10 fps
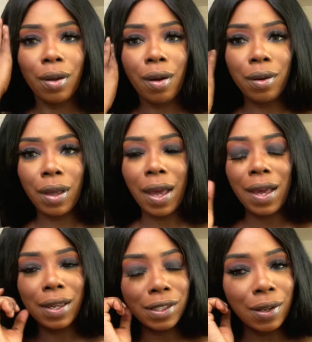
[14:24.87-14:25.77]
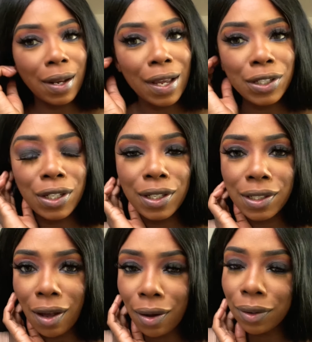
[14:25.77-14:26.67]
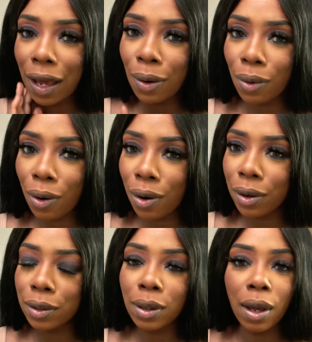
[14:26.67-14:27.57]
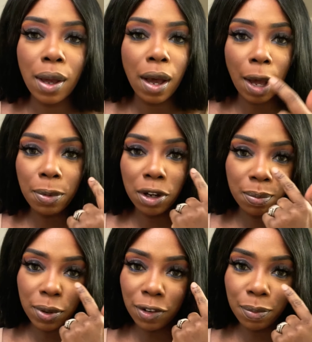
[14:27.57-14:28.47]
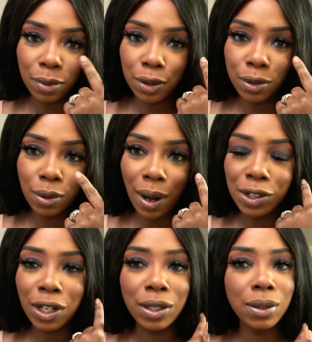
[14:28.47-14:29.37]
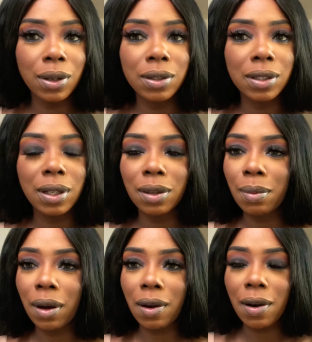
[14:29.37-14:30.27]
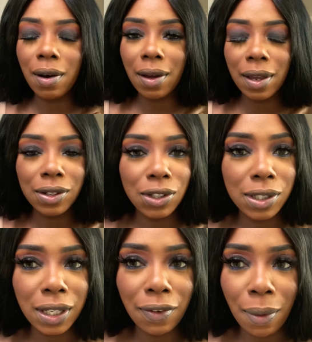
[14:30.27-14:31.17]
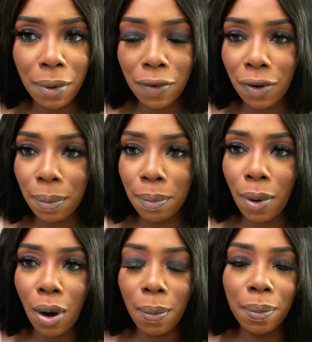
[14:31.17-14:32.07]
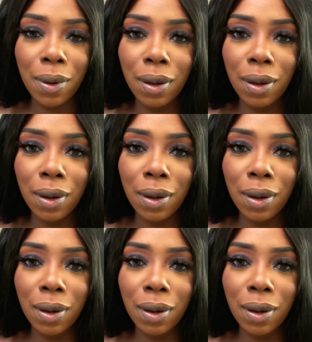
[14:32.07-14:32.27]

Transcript: Okay, so lashes are now on. I put a bit of blue eyeshadow underneath my eyes just to give it a bit of a pop.